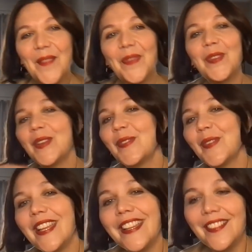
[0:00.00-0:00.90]

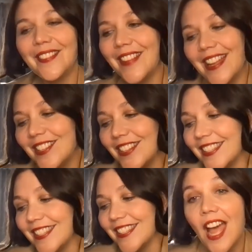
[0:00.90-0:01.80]
and she
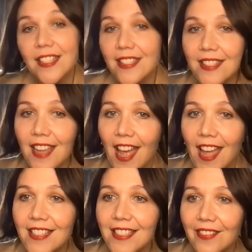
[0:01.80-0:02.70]
said yes,
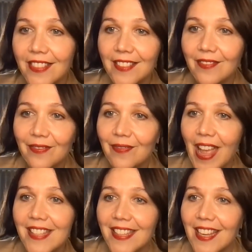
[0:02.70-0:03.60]
and it was
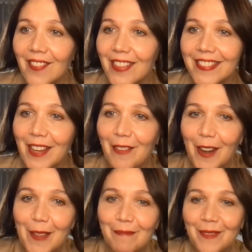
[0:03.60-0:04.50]
amazing. It was like
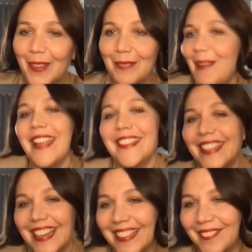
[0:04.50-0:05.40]
one of the
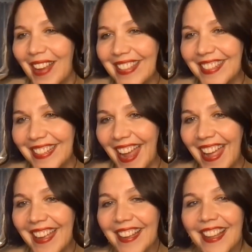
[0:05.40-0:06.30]
amazing, amazing day.